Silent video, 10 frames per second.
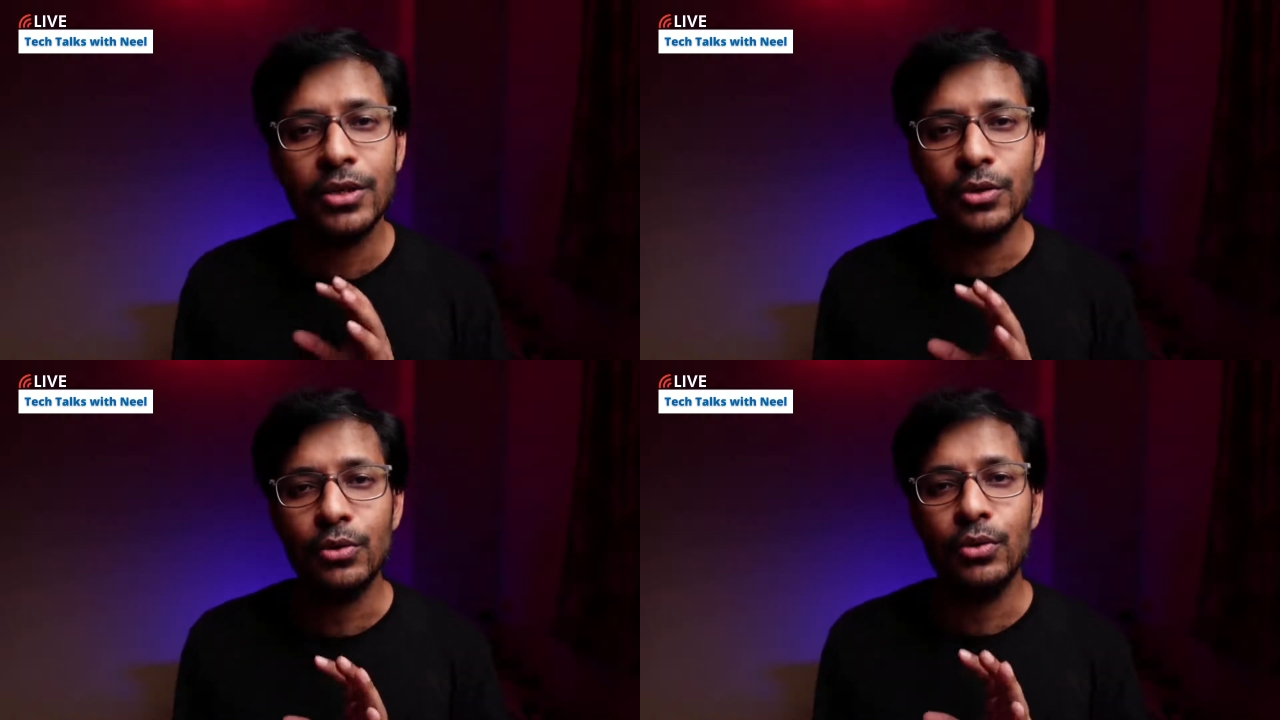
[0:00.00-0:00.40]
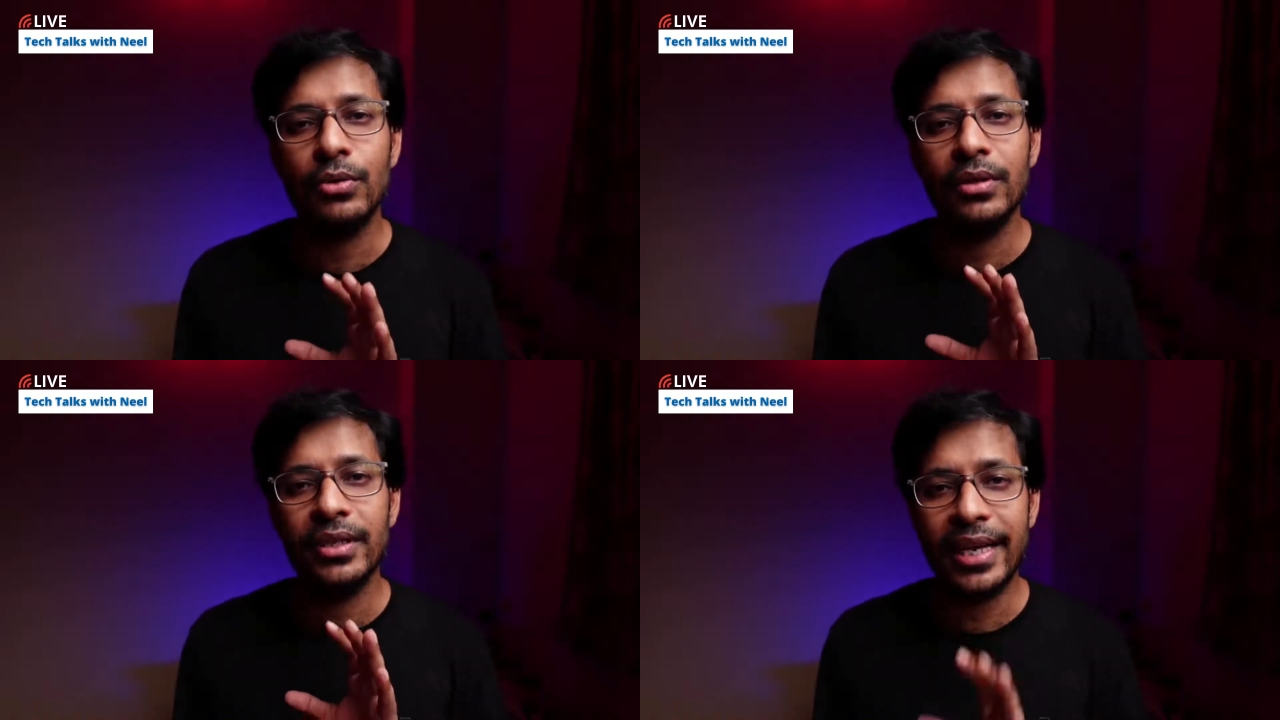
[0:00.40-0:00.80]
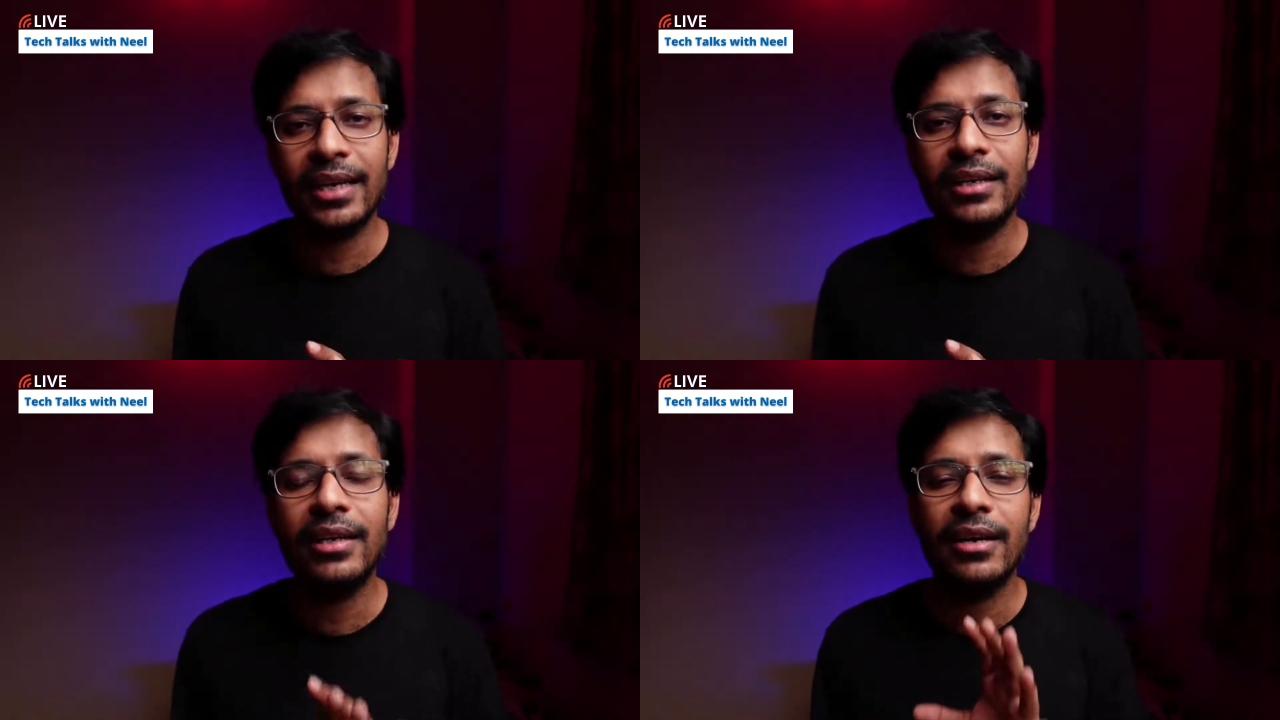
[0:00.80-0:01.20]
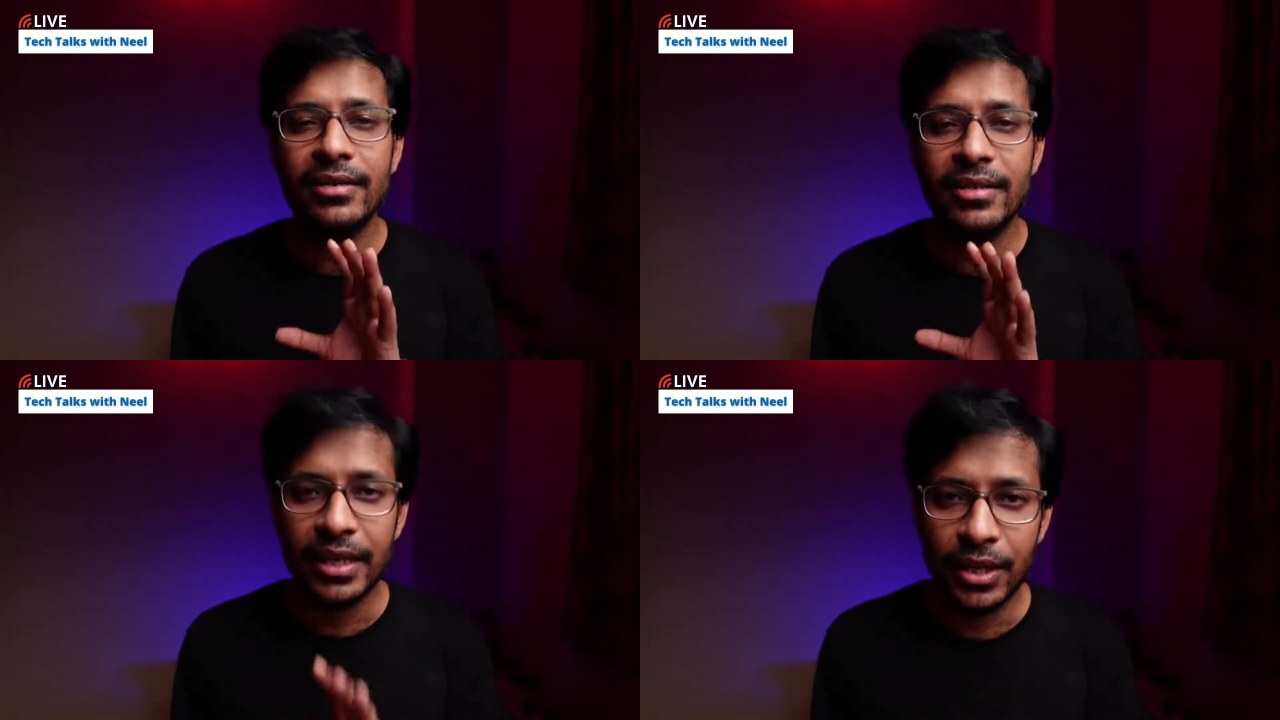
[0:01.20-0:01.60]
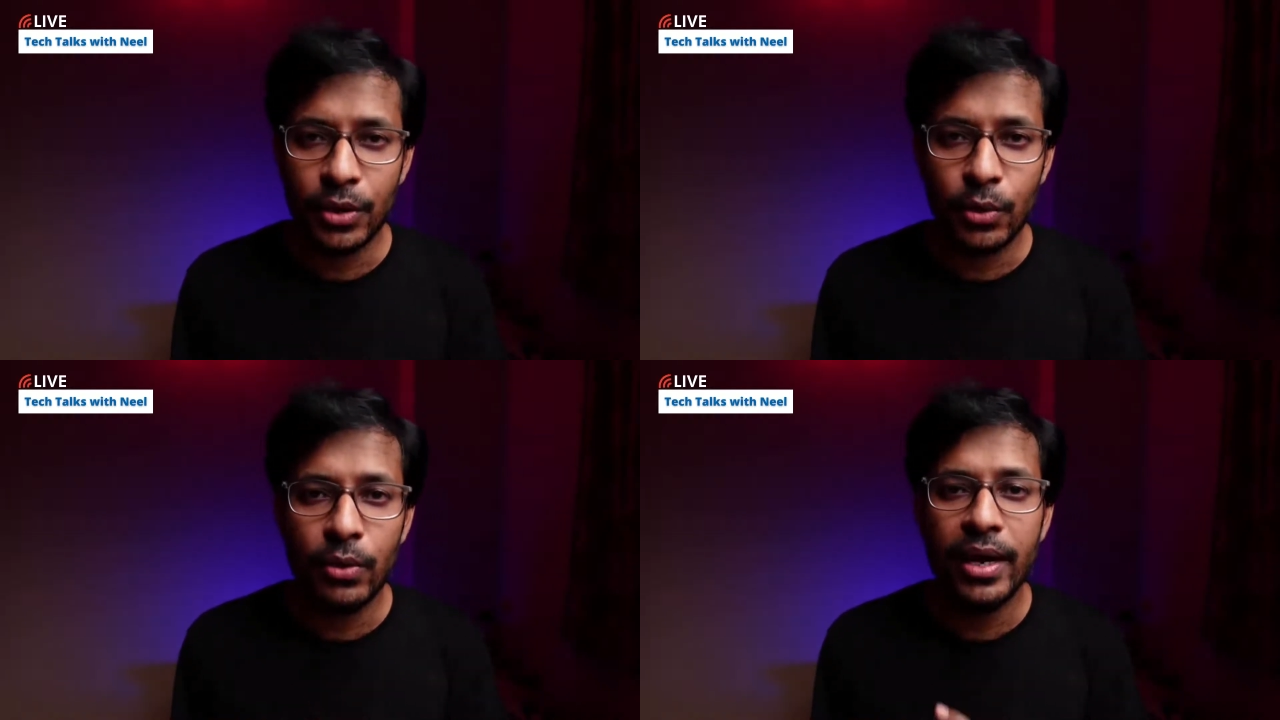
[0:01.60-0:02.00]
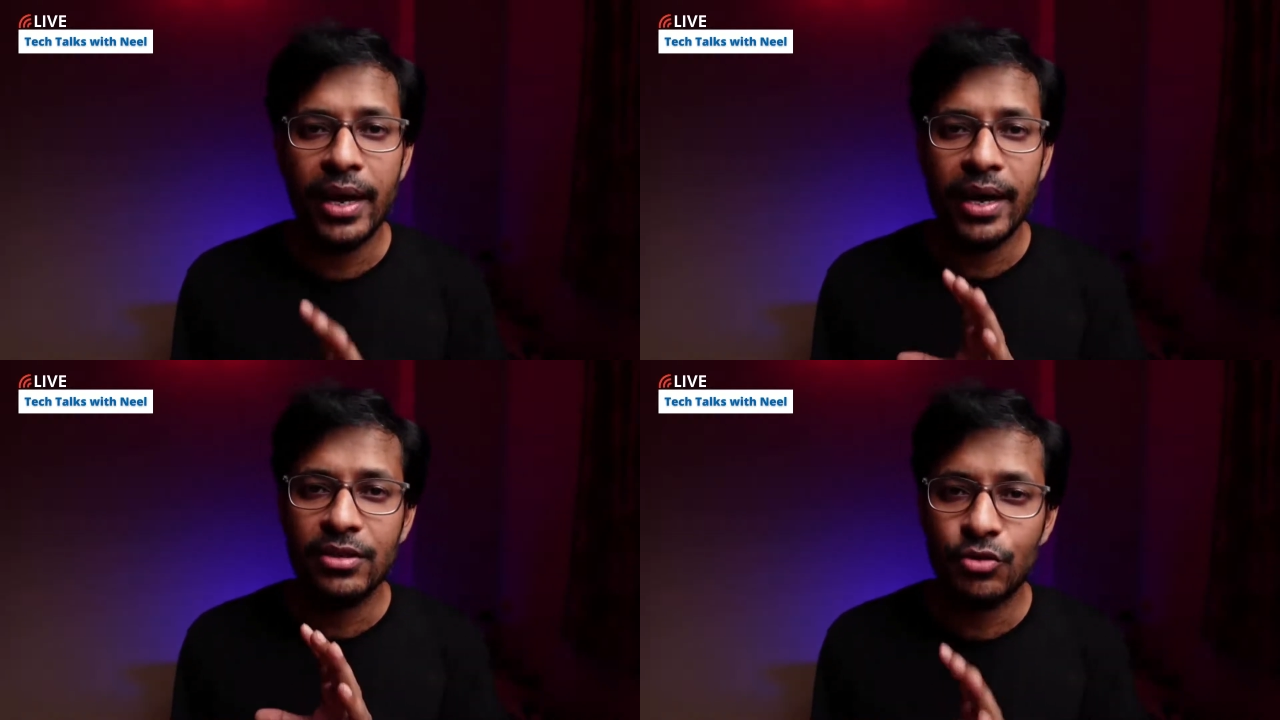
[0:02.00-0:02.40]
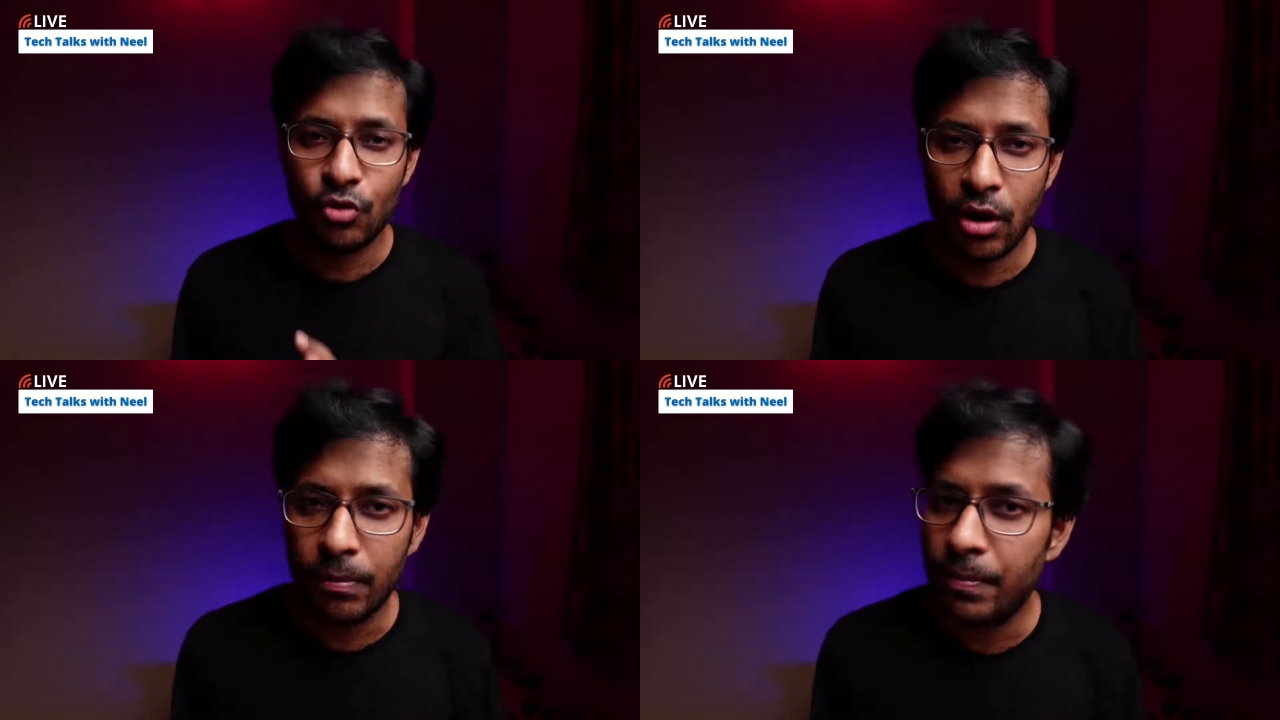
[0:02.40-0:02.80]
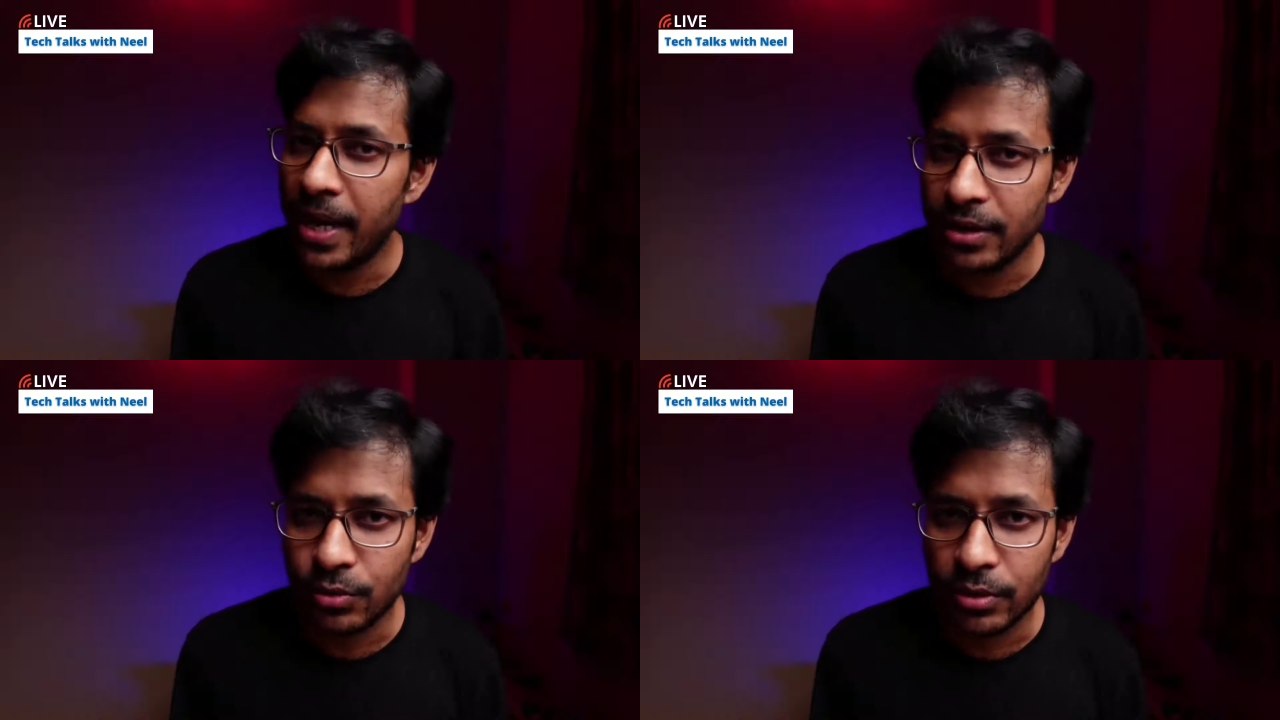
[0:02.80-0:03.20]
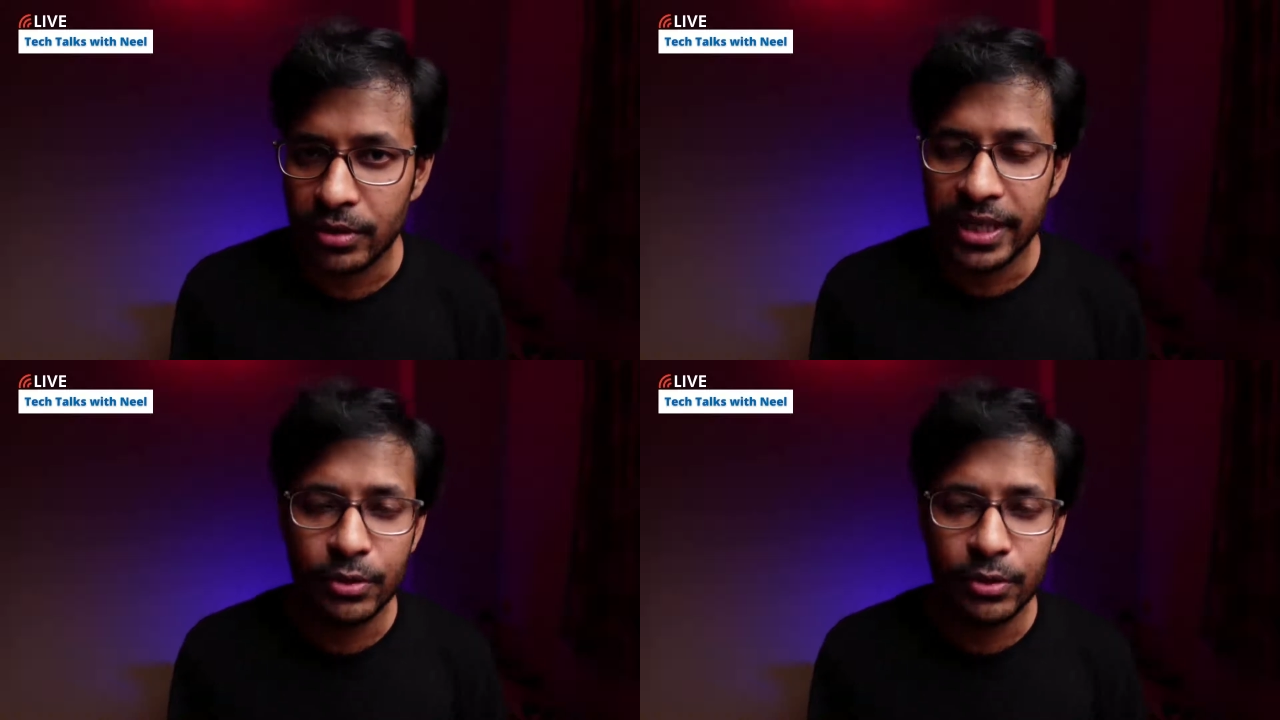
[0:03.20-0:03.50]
to get a secure and strong password.